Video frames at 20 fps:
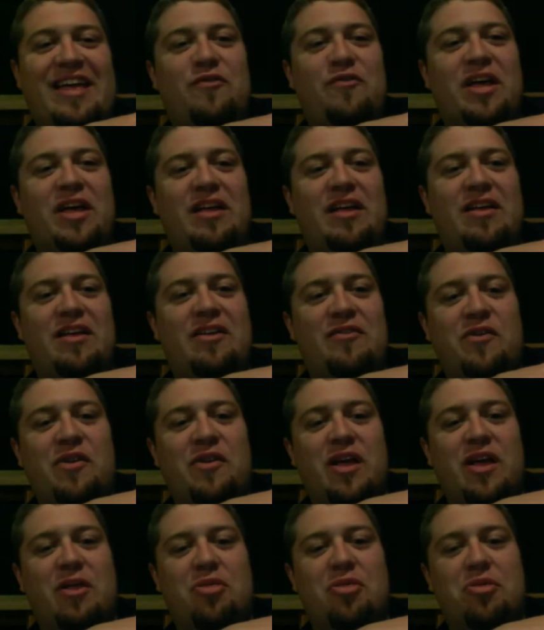if you
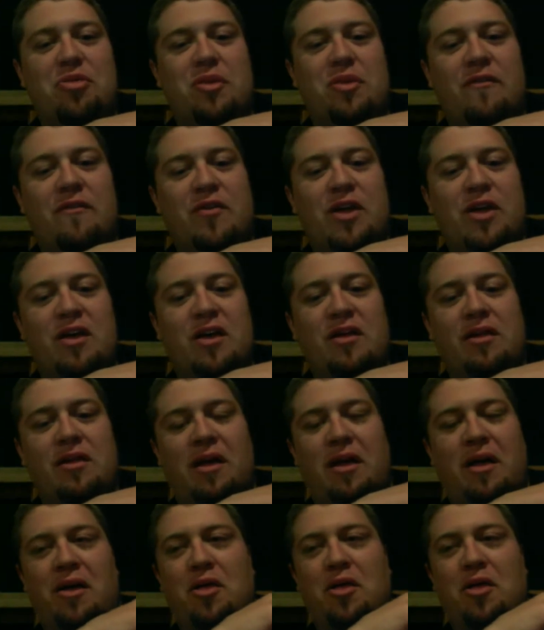get
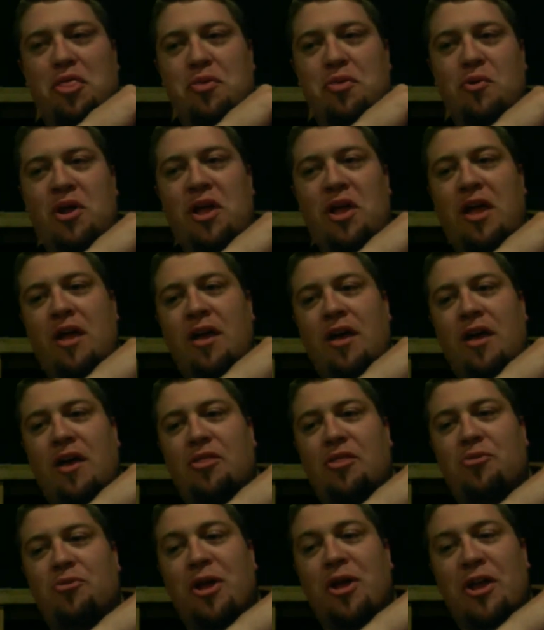
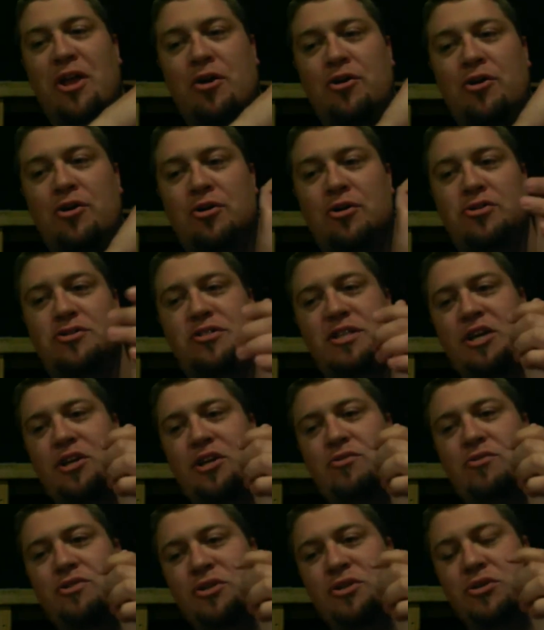3 girls, then
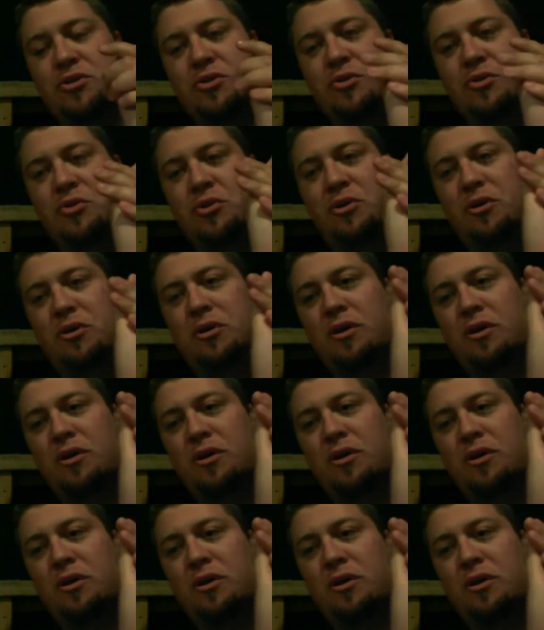you do.